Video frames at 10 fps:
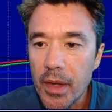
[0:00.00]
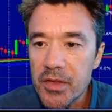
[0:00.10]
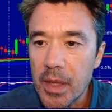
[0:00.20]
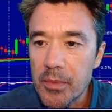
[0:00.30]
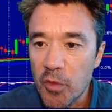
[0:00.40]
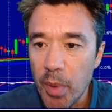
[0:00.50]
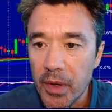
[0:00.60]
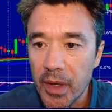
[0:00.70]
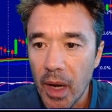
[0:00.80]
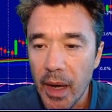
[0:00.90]
seems to have
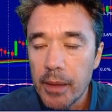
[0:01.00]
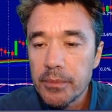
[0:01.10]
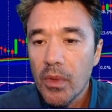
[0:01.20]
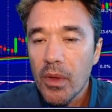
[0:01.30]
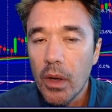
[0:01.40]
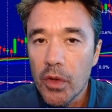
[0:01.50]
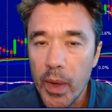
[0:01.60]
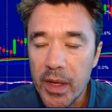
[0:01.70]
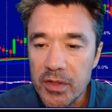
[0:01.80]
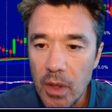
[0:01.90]
broken higher on the
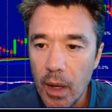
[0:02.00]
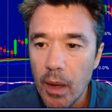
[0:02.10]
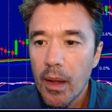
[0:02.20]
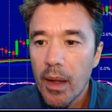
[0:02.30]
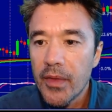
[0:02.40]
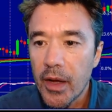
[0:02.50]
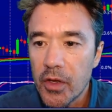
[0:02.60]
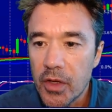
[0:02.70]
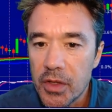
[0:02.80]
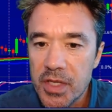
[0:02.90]
weaker dollar, and that
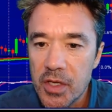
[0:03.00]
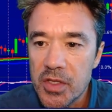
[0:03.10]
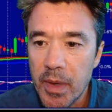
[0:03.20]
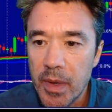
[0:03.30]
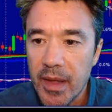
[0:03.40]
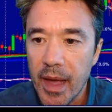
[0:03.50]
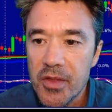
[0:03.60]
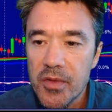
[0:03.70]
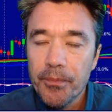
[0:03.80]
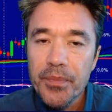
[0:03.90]
could continue to be the case.